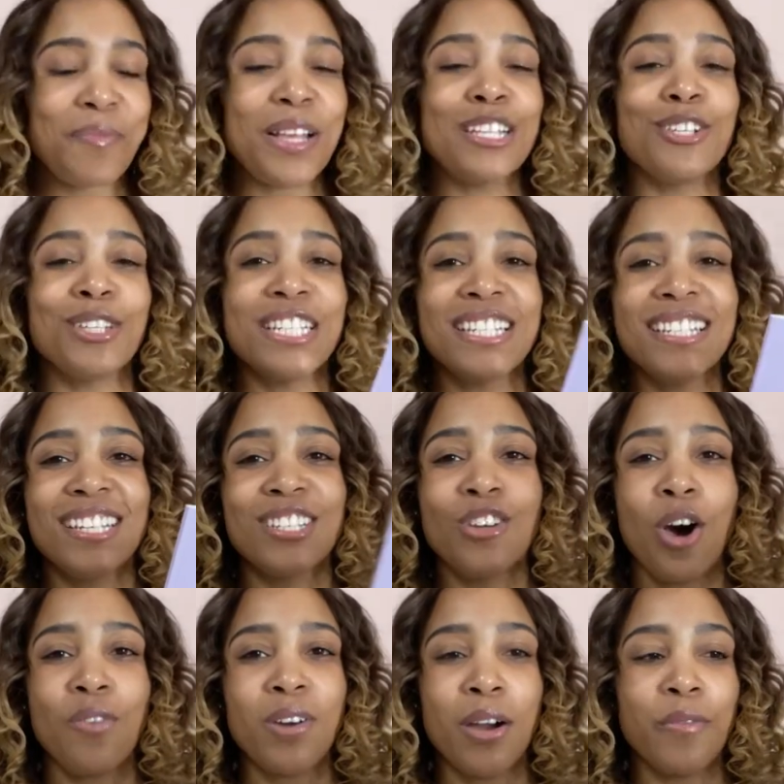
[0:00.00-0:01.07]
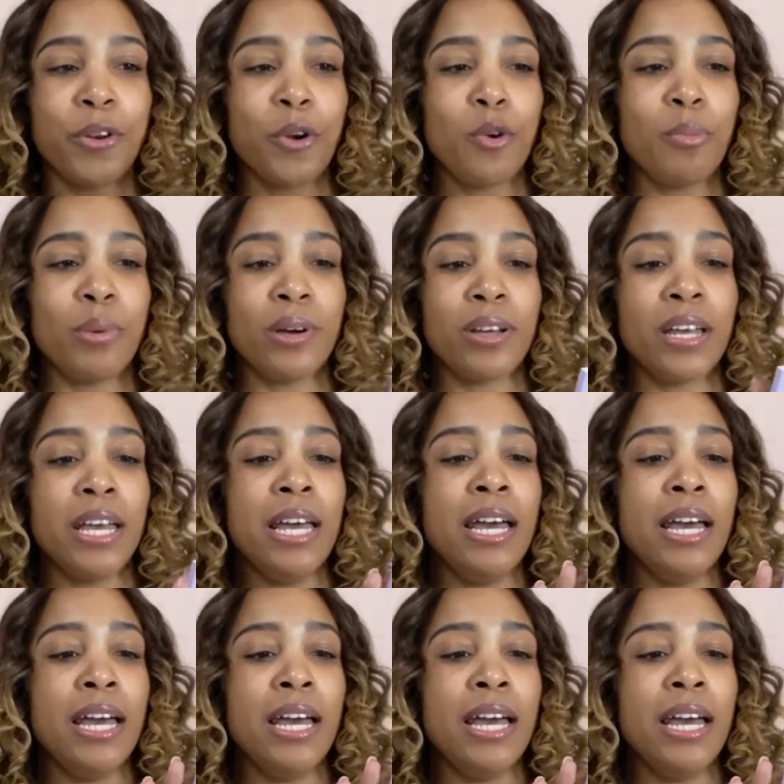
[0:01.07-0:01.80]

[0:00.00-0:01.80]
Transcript: So this is a soft cover notebook.